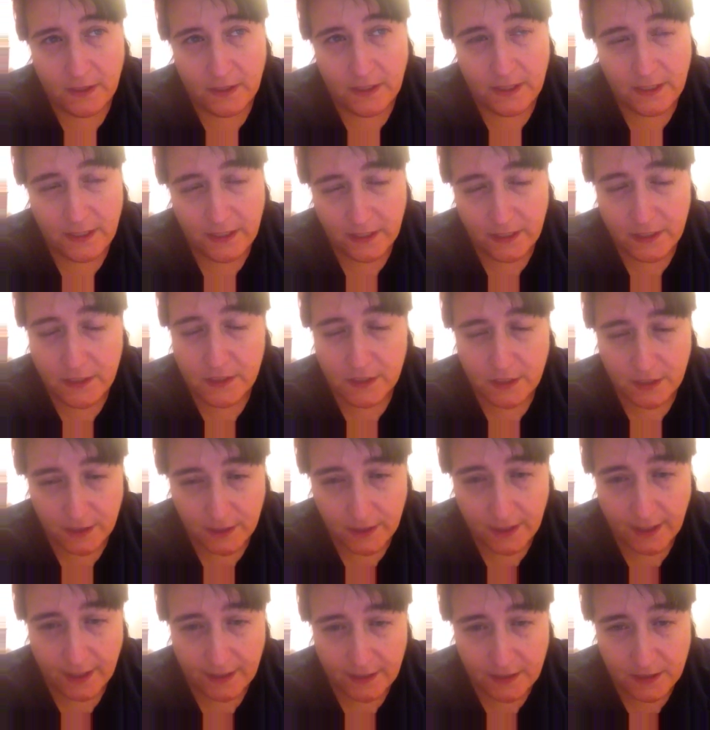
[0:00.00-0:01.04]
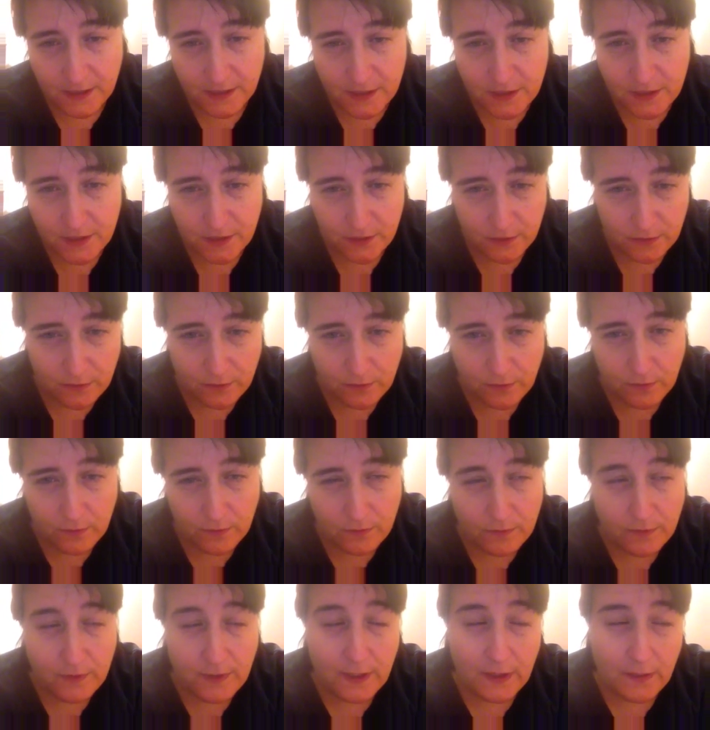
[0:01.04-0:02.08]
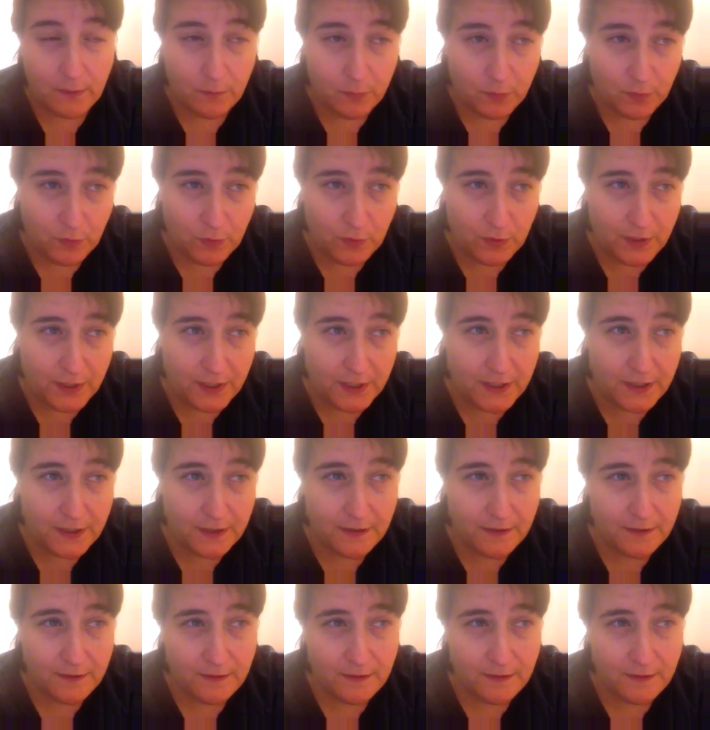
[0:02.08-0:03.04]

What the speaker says: he is connected to a boy.